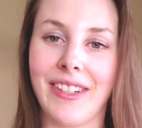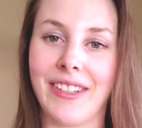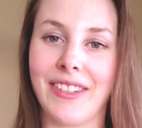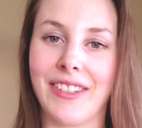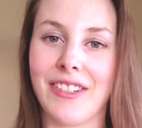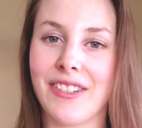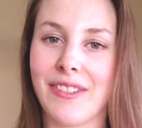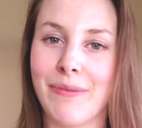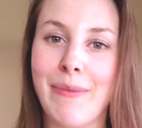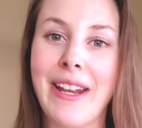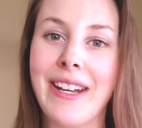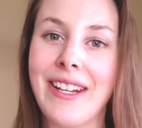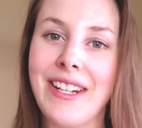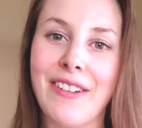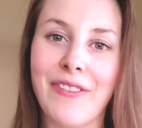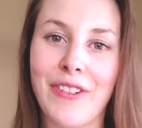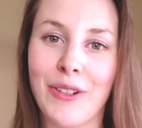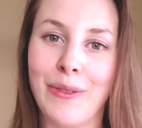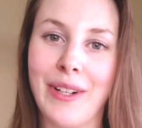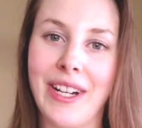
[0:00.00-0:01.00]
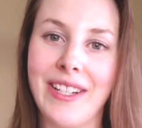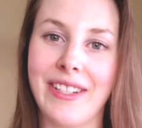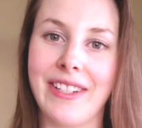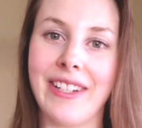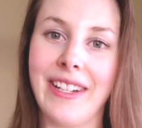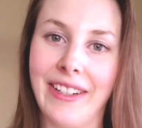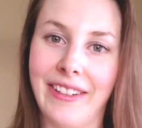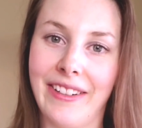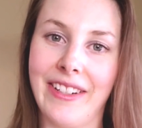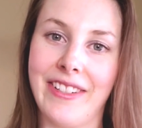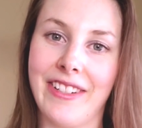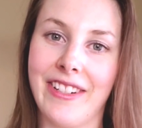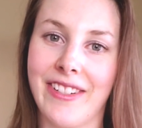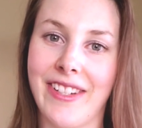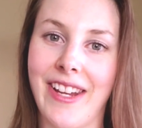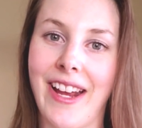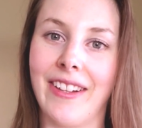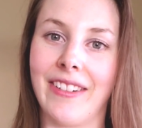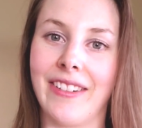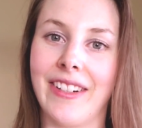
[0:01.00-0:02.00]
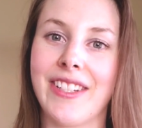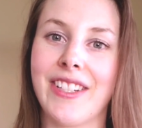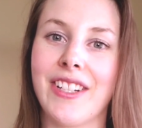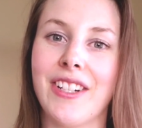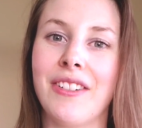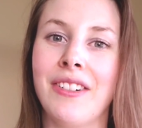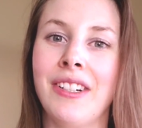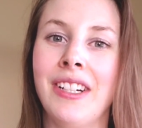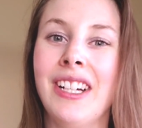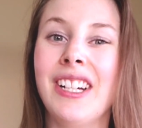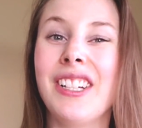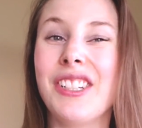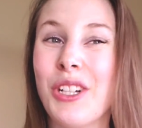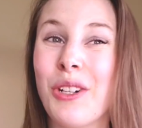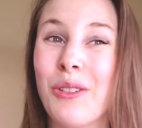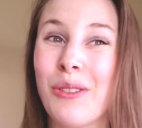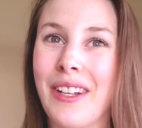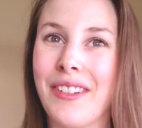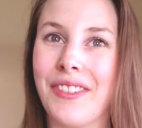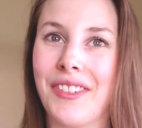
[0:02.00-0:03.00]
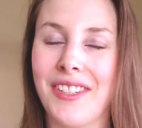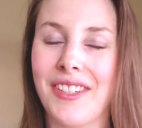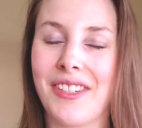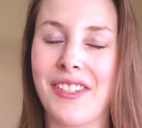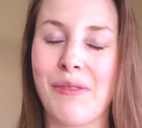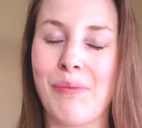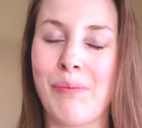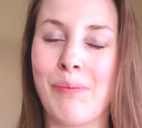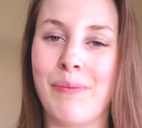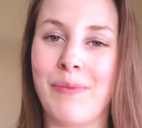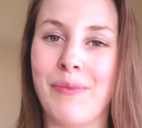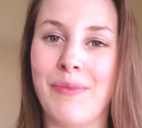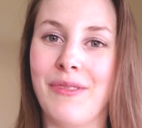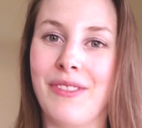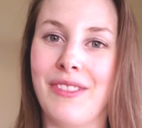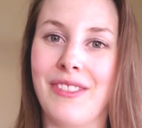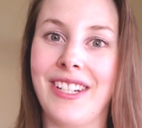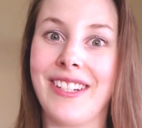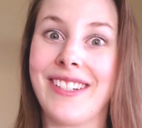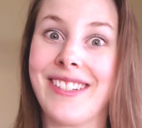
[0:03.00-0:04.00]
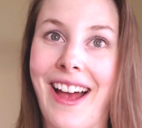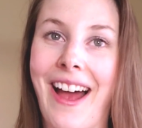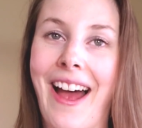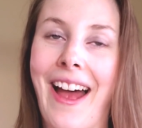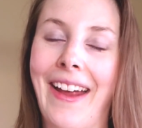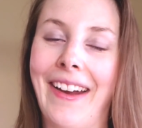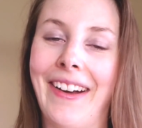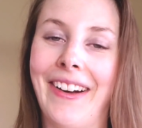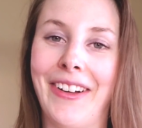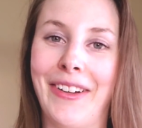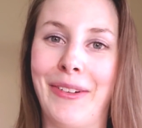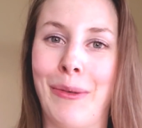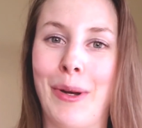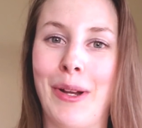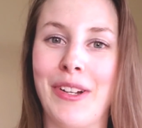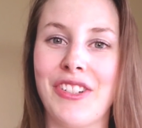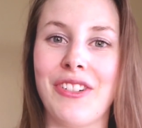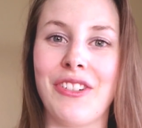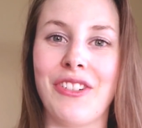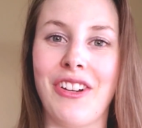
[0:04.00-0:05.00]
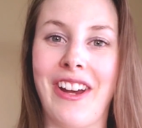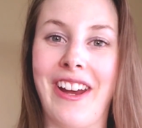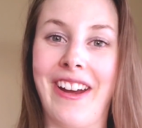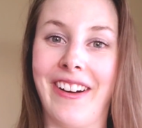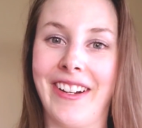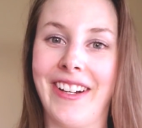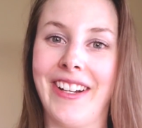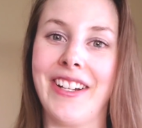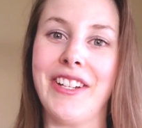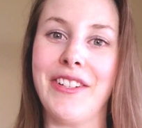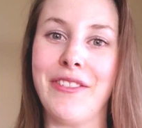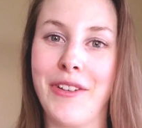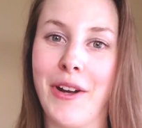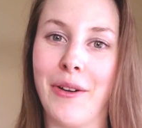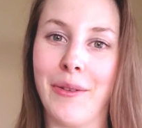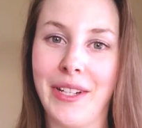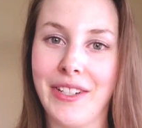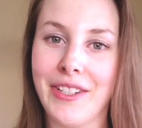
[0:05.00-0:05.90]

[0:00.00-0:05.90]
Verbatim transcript: Like, there's many different ways to increase your salary, so don't let this decide on which area you go